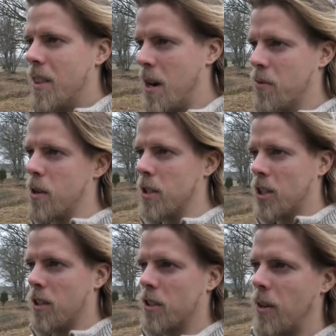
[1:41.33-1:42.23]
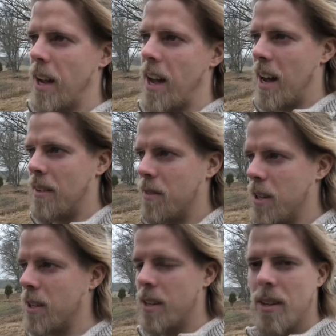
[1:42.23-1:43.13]
Then of course also I
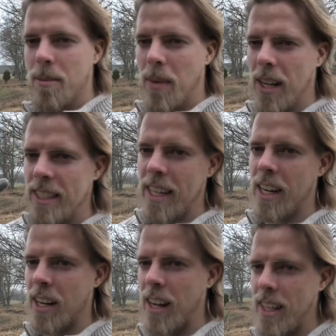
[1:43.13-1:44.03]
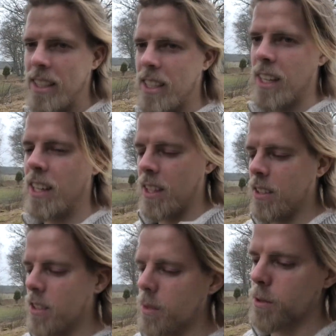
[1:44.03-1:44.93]
have my standard links in
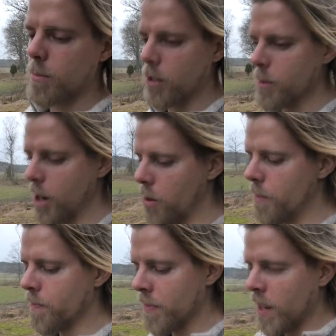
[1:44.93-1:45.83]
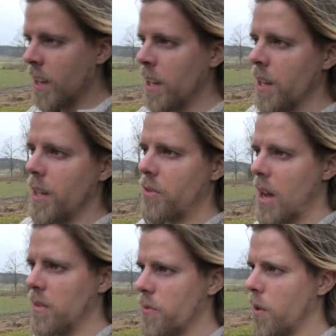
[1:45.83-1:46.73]
the description box below. If
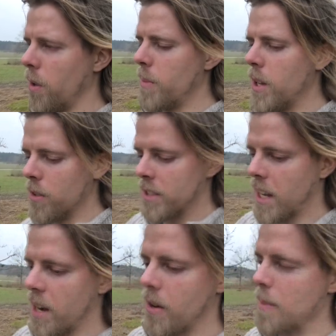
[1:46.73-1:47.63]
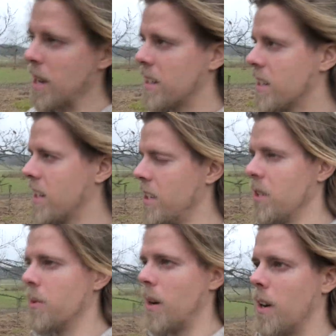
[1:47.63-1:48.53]
you haven't followed me on Telegram yet,
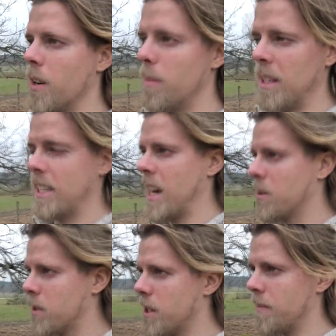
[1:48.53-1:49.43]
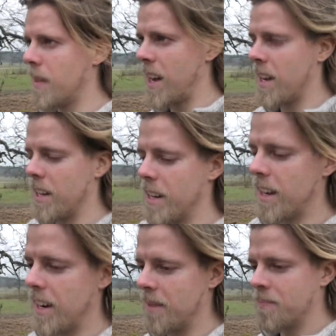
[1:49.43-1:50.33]
you are missing out and
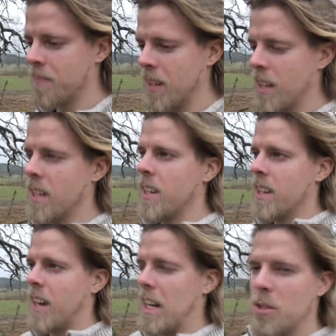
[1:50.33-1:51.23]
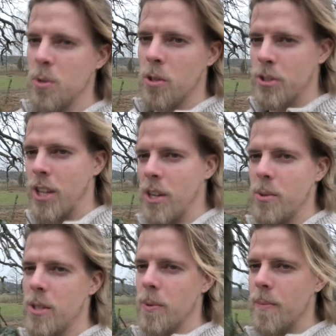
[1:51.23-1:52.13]
uh, I do not
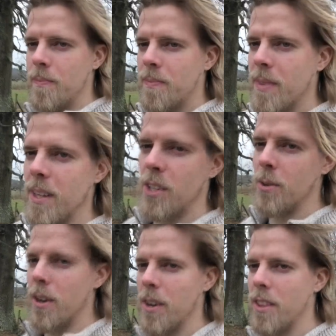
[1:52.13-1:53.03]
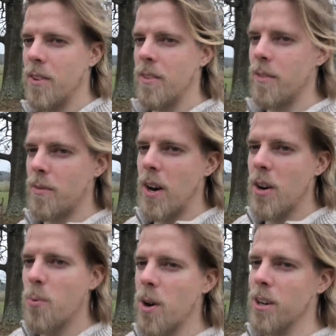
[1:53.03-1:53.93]
salute you. You are the
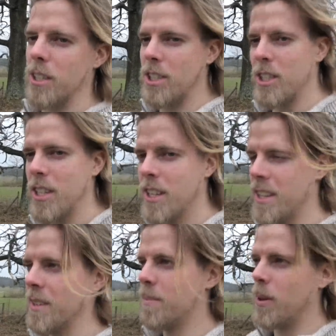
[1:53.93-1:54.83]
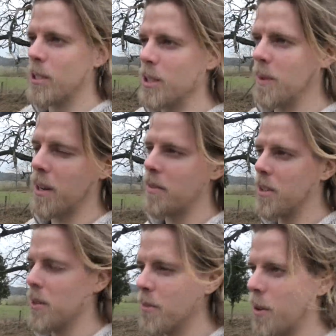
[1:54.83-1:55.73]
very worst possible if
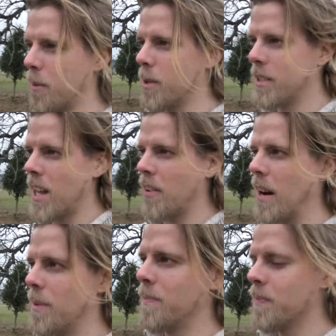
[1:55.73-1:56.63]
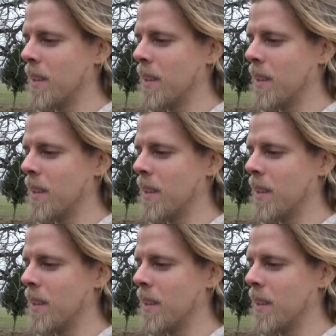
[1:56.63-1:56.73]
you don't follow me on Telegram